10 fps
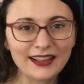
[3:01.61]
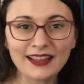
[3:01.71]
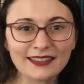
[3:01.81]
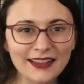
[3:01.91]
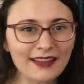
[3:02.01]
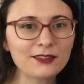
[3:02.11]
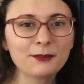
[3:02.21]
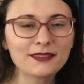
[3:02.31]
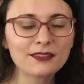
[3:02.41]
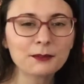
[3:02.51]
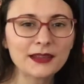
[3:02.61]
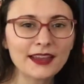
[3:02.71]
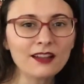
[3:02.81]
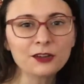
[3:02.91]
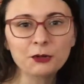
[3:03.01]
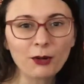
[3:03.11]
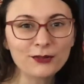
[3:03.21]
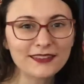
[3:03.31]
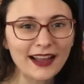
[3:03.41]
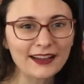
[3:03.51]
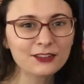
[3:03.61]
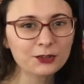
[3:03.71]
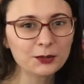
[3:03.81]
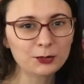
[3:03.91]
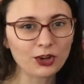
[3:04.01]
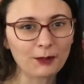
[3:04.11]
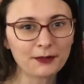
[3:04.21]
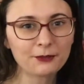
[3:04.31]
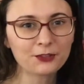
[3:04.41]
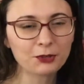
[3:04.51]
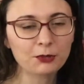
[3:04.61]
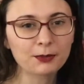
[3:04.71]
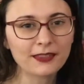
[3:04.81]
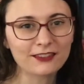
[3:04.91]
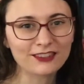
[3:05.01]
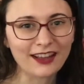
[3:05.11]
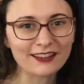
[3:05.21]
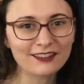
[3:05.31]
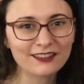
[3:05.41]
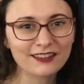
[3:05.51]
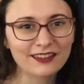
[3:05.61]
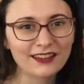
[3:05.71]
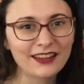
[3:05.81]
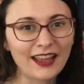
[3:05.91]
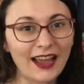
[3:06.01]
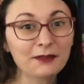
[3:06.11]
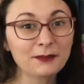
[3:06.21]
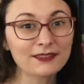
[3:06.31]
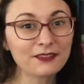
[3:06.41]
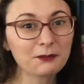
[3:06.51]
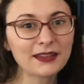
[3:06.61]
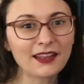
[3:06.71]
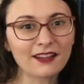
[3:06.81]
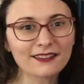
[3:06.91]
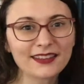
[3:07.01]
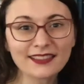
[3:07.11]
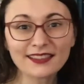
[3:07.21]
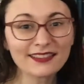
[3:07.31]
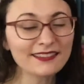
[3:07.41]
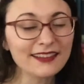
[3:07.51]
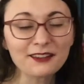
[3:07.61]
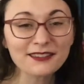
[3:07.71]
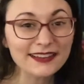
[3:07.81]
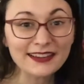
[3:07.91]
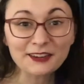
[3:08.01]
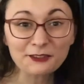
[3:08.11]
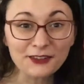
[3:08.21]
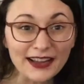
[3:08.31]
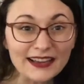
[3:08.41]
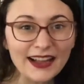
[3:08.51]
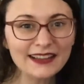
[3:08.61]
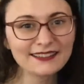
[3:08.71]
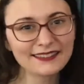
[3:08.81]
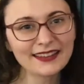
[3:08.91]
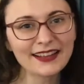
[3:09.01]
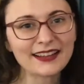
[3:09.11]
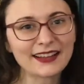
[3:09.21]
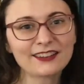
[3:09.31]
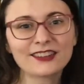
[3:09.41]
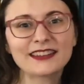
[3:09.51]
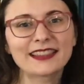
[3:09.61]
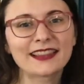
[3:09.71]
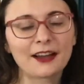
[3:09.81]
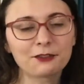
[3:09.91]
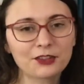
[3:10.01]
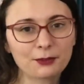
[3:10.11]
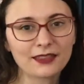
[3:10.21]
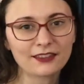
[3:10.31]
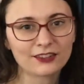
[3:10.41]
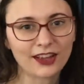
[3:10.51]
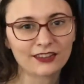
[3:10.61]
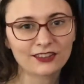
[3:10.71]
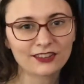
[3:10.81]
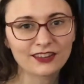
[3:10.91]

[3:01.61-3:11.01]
They asked Mrs. McGill, who owns the ice cream shop, if she would be the judge. And Mrs. McGill said that this sounds like a great idea and she'd love to be the judge.